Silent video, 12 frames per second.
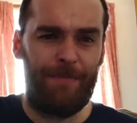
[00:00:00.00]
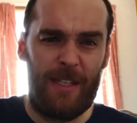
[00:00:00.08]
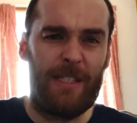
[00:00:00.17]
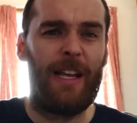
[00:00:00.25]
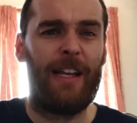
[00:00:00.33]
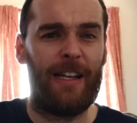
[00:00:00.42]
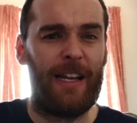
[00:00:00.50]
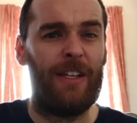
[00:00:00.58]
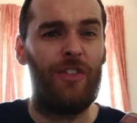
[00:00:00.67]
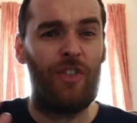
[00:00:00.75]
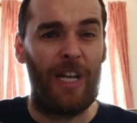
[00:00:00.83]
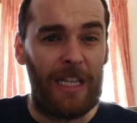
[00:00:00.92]
there's like a
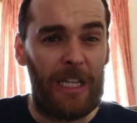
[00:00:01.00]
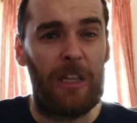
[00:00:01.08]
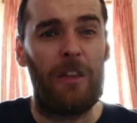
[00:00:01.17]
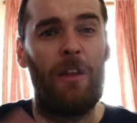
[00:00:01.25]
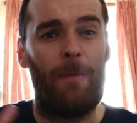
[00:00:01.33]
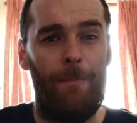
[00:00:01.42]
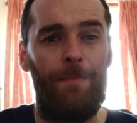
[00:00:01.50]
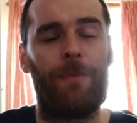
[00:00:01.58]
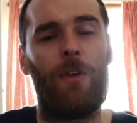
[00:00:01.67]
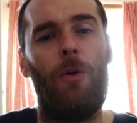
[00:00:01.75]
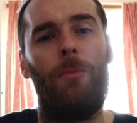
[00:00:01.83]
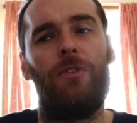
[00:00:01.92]
nice gentle,
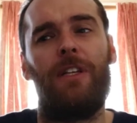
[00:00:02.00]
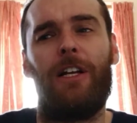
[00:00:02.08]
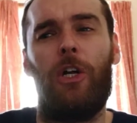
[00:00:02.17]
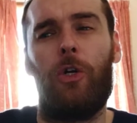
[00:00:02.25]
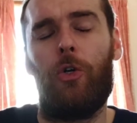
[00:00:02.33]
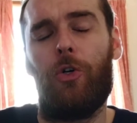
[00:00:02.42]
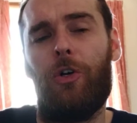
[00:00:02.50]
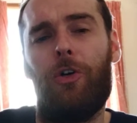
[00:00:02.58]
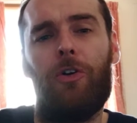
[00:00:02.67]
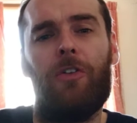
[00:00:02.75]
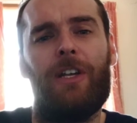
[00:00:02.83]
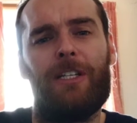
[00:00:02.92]
almost like a
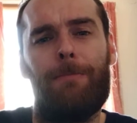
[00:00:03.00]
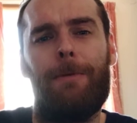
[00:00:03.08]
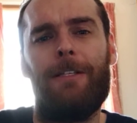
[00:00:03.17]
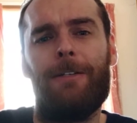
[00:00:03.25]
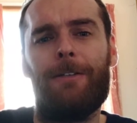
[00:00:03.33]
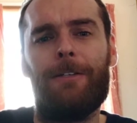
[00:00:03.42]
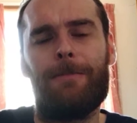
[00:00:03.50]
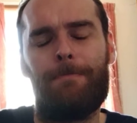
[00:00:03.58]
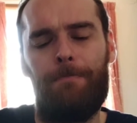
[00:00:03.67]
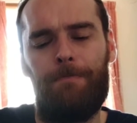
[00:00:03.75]
Coca-Cola-esque bitterness.